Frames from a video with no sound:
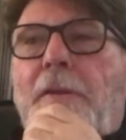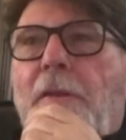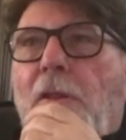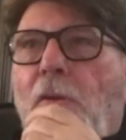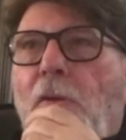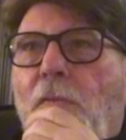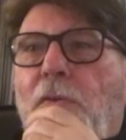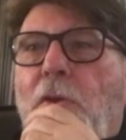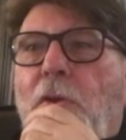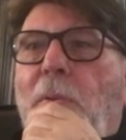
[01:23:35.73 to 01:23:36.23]

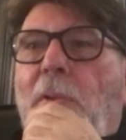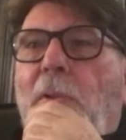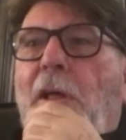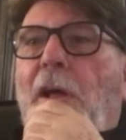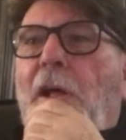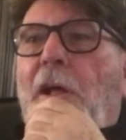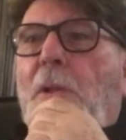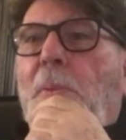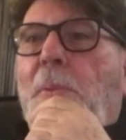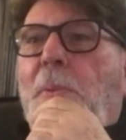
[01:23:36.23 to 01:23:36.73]
Loved doing
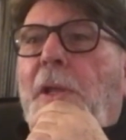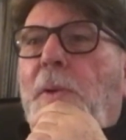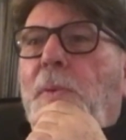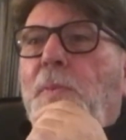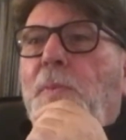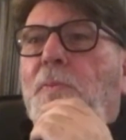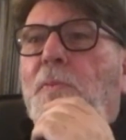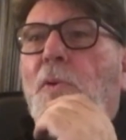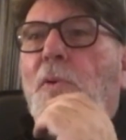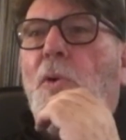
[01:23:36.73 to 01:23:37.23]
that LP
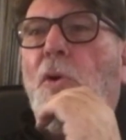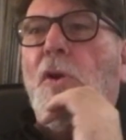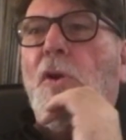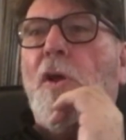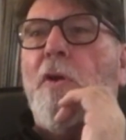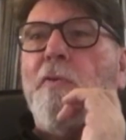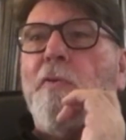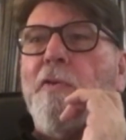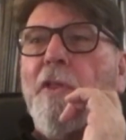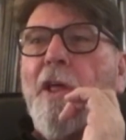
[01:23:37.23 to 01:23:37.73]

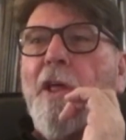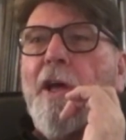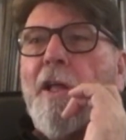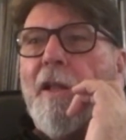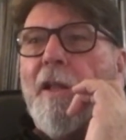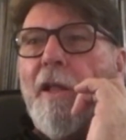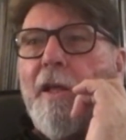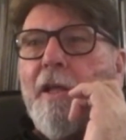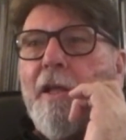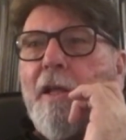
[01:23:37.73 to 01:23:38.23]
all over
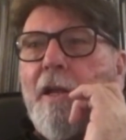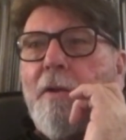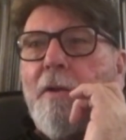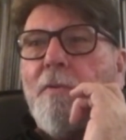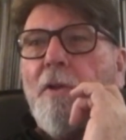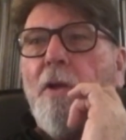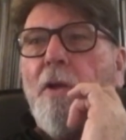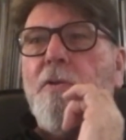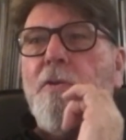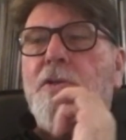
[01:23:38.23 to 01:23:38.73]
that, like
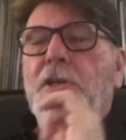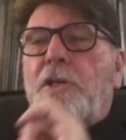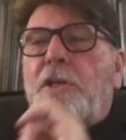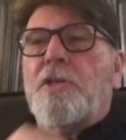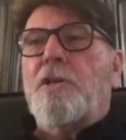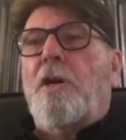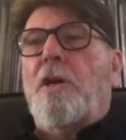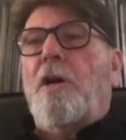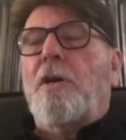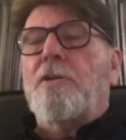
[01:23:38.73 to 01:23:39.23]
loads of
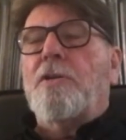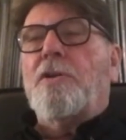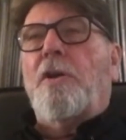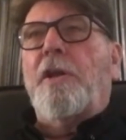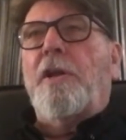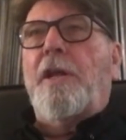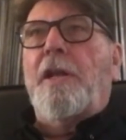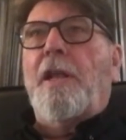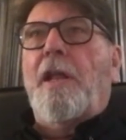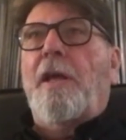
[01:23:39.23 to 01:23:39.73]
guitars
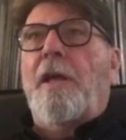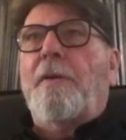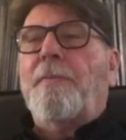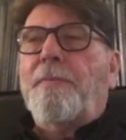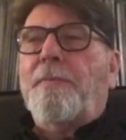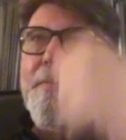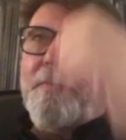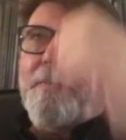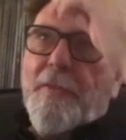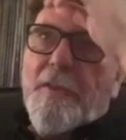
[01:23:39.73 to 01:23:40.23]
on it.
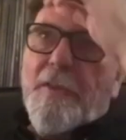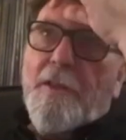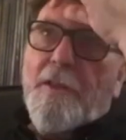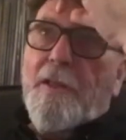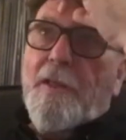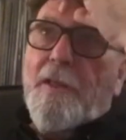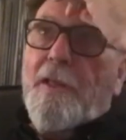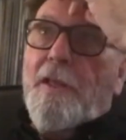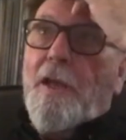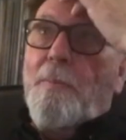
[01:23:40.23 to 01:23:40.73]

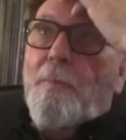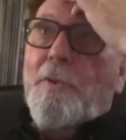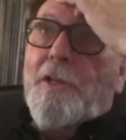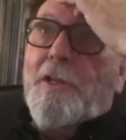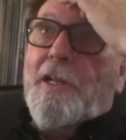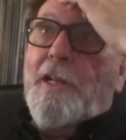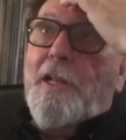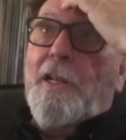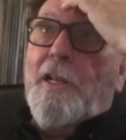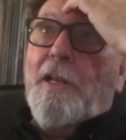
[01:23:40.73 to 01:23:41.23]
We
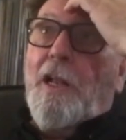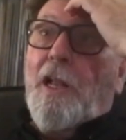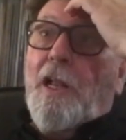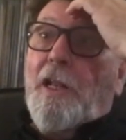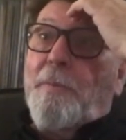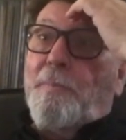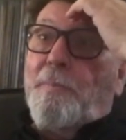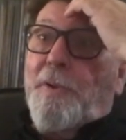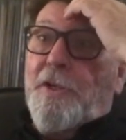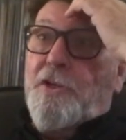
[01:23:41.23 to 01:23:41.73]
did it in
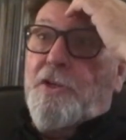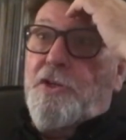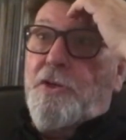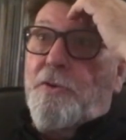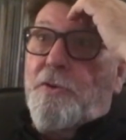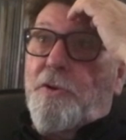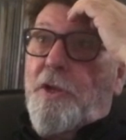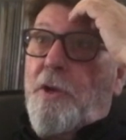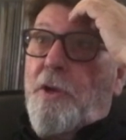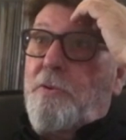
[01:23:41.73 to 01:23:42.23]
Olympic
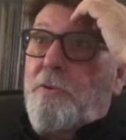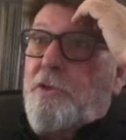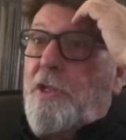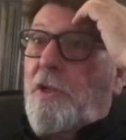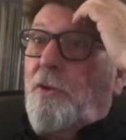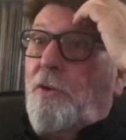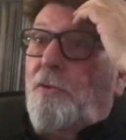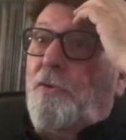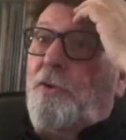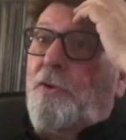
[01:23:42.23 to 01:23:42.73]
Studios
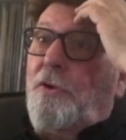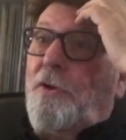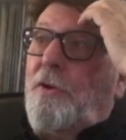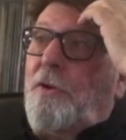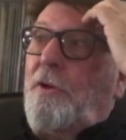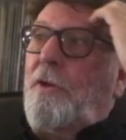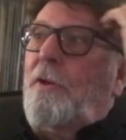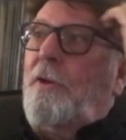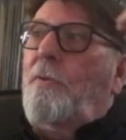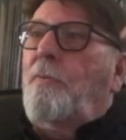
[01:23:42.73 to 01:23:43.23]
in London,
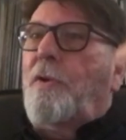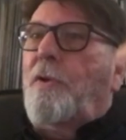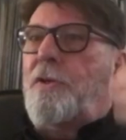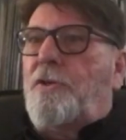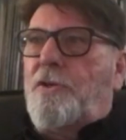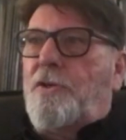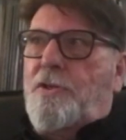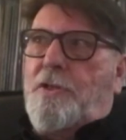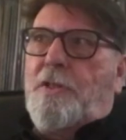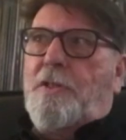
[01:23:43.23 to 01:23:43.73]

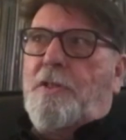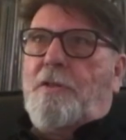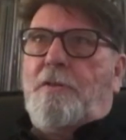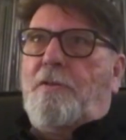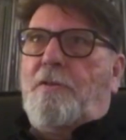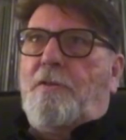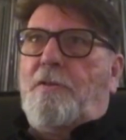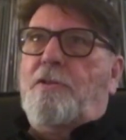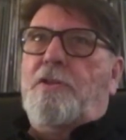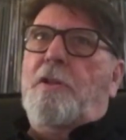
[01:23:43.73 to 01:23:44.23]
which is
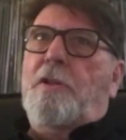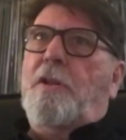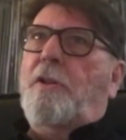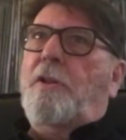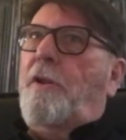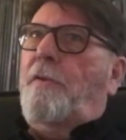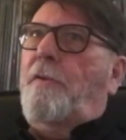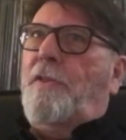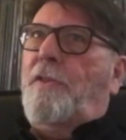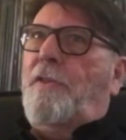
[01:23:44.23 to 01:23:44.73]
I
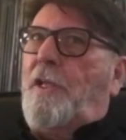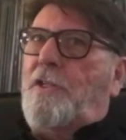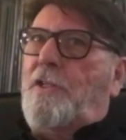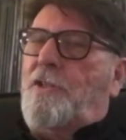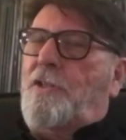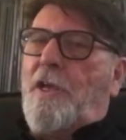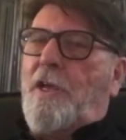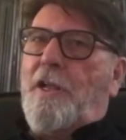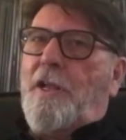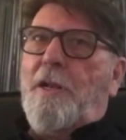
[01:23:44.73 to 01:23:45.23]
don't even think
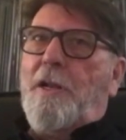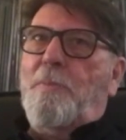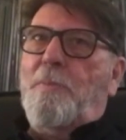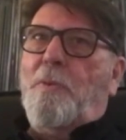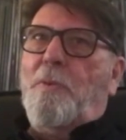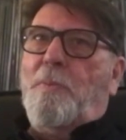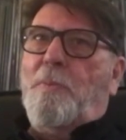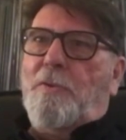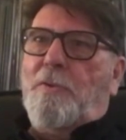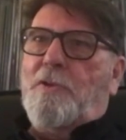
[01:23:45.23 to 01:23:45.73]
it's there
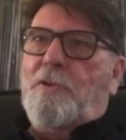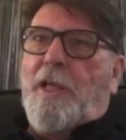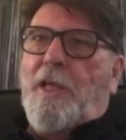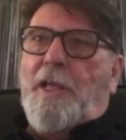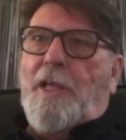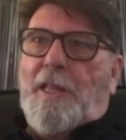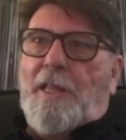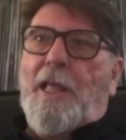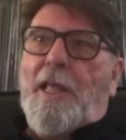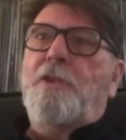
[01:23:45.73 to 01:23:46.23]
anymore, but it's
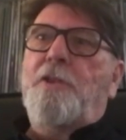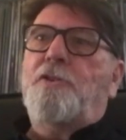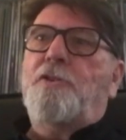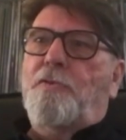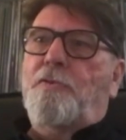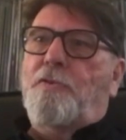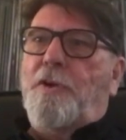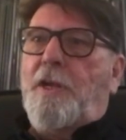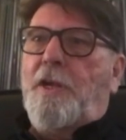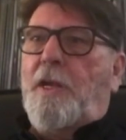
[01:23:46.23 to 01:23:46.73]
like a
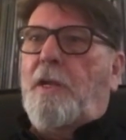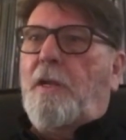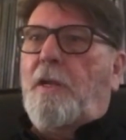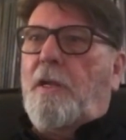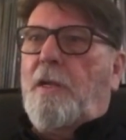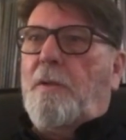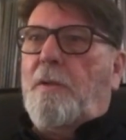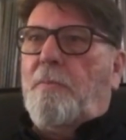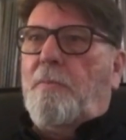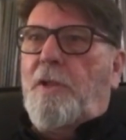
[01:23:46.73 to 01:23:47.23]
legendary.
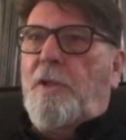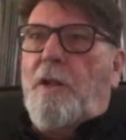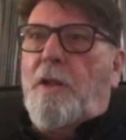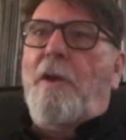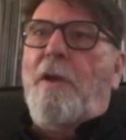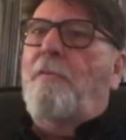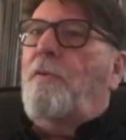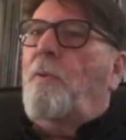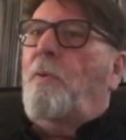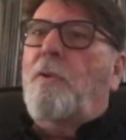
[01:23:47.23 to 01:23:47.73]

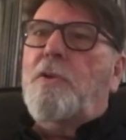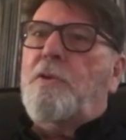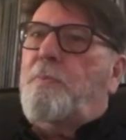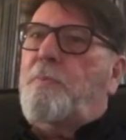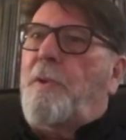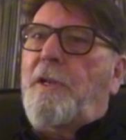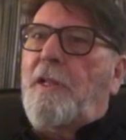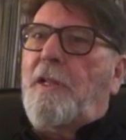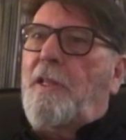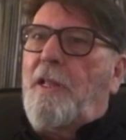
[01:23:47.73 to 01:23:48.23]
Everyone's
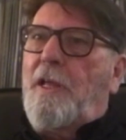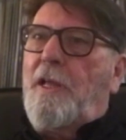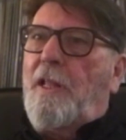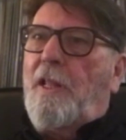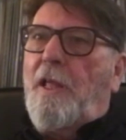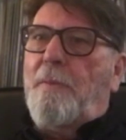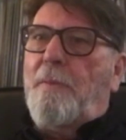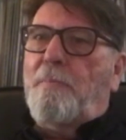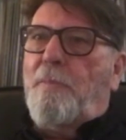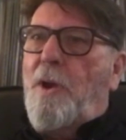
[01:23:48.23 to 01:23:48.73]
been in there,
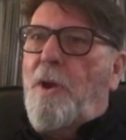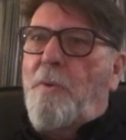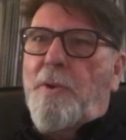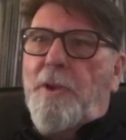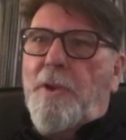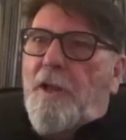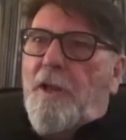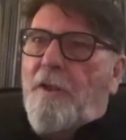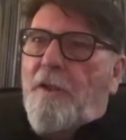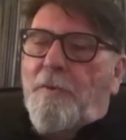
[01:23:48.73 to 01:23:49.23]
like
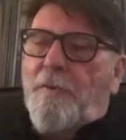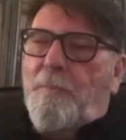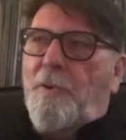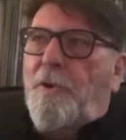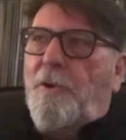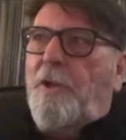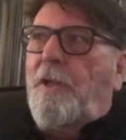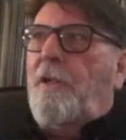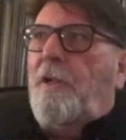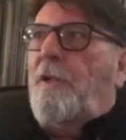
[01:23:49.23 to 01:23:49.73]
Bowie and
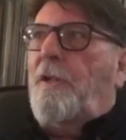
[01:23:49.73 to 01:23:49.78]
everybody.